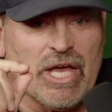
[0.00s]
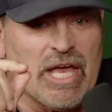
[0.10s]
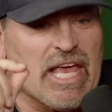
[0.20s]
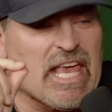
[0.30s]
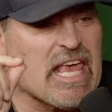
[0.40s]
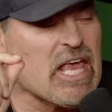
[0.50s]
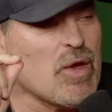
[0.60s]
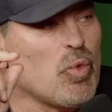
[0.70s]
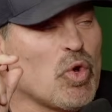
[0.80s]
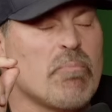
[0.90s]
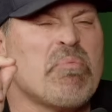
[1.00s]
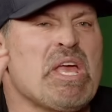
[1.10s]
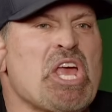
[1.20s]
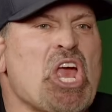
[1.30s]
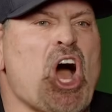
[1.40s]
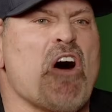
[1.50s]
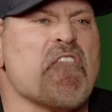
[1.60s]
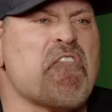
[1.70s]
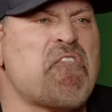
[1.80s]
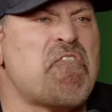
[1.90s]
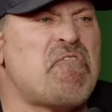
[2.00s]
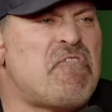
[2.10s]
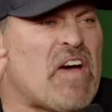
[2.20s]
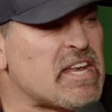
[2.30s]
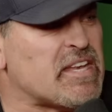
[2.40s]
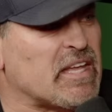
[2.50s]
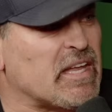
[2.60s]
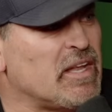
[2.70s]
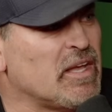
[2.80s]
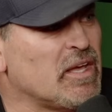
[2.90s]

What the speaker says: He would be offended.